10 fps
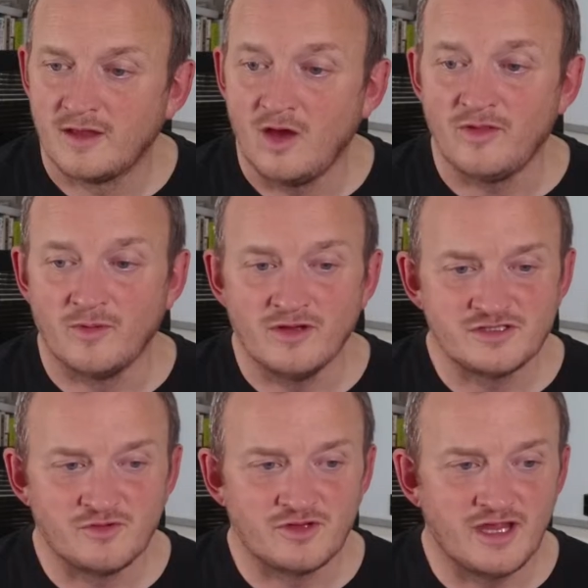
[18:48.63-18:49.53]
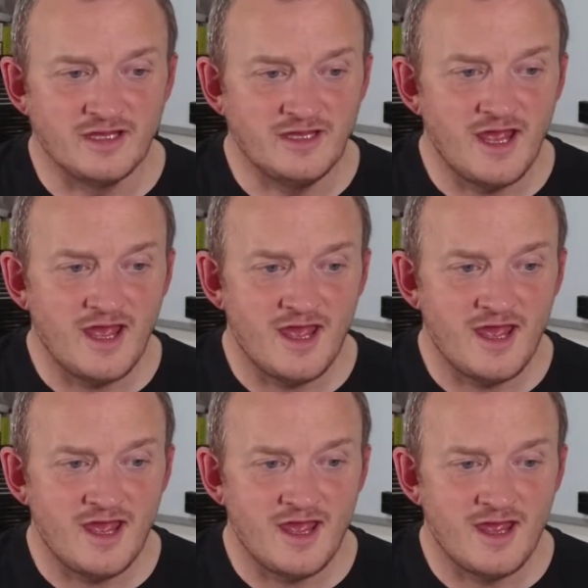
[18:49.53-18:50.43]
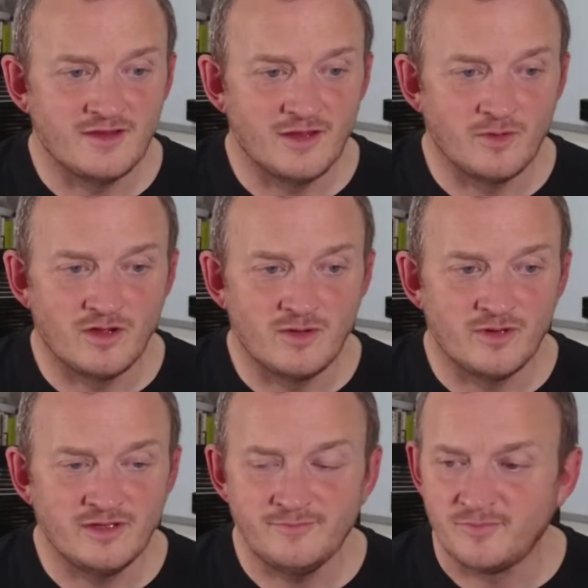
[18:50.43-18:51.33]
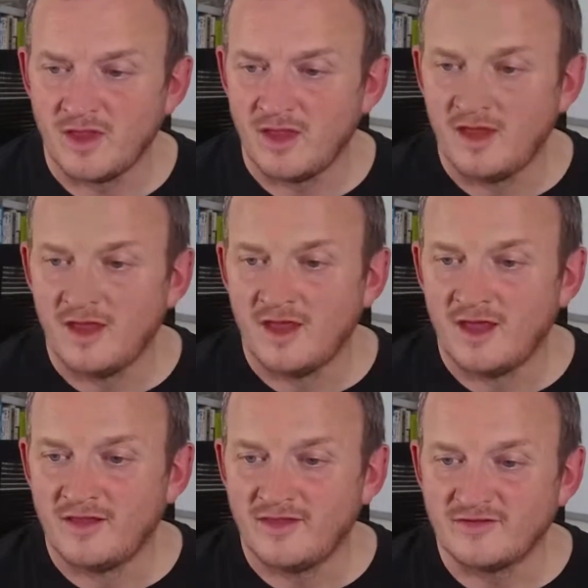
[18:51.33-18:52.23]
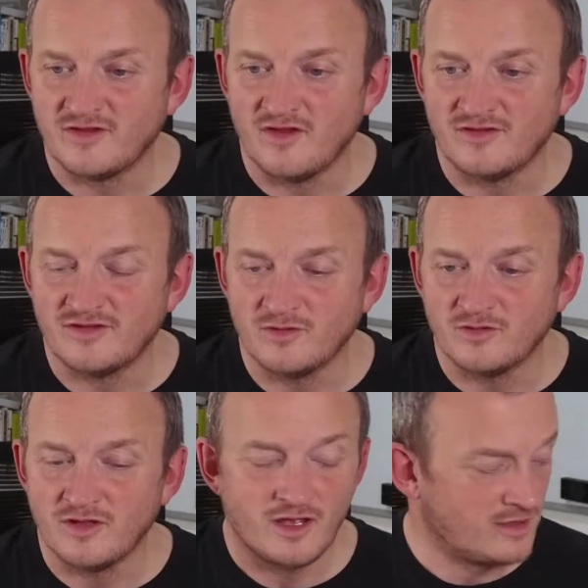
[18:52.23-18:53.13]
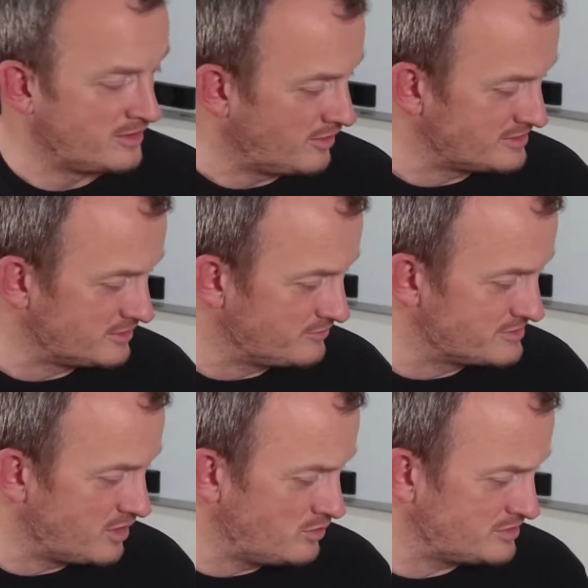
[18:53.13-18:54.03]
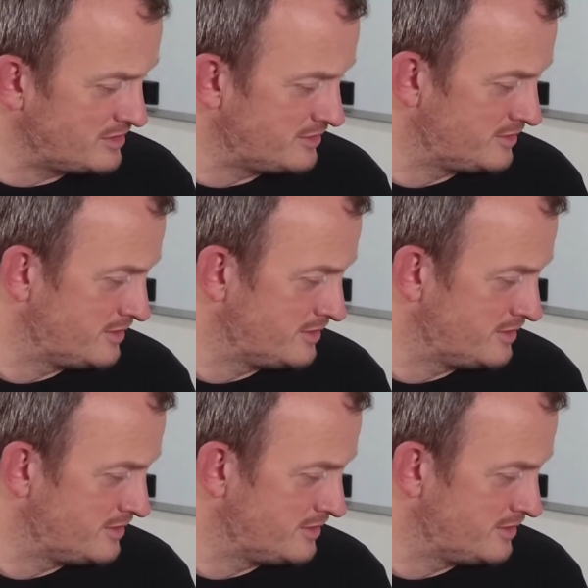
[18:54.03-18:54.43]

Oh, there we are, Joe Key. Yay! There we are, buddy. That's a nice little result.